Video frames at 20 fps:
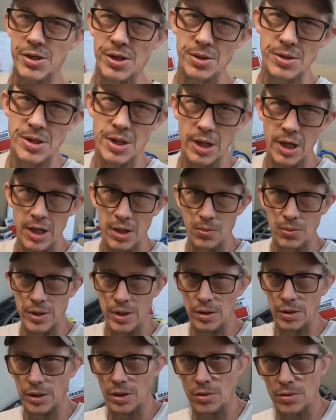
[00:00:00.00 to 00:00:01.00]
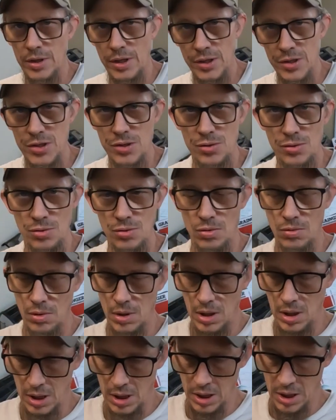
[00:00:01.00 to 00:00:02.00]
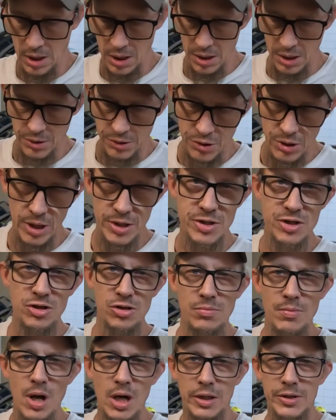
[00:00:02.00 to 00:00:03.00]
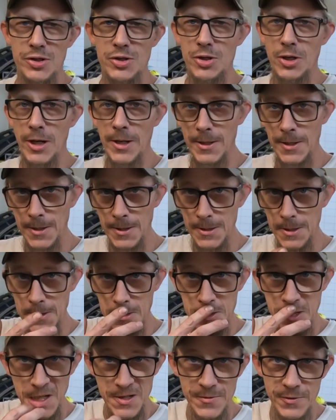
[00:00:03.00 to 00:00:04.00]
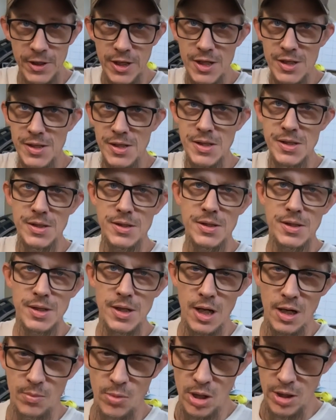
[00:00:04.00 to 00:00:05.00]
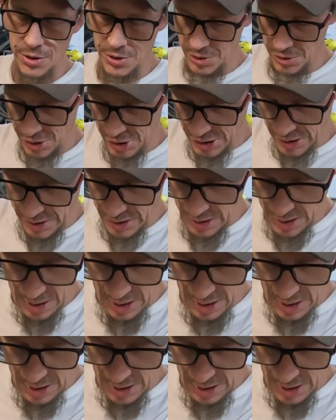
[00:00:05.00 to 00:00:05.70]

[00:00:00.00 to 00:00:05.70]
So today we are going to try to mock the tranny and transfer cases into Danny Bonaduce.